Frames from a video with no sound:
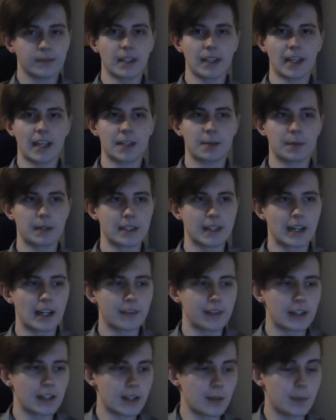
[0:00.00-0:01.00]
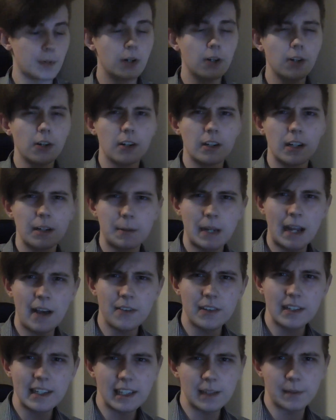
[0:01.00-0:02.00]
I guess we dive into the pour. We
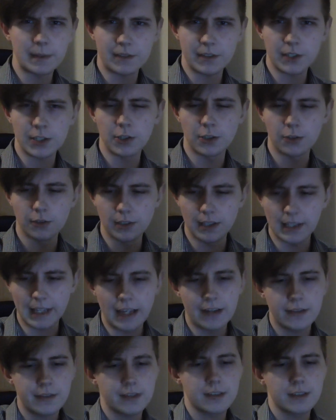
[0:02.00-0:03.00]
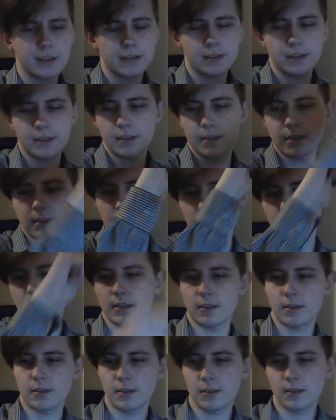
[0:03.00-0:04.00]
have a little bit of a cold left.
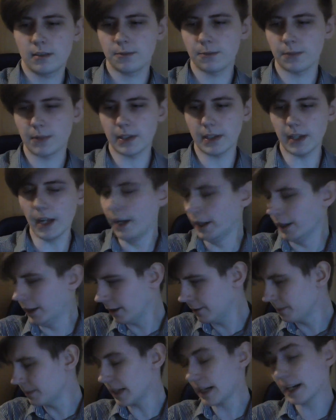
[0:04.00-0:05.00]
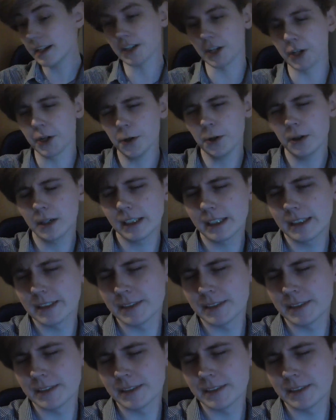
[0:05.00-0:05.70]
I do.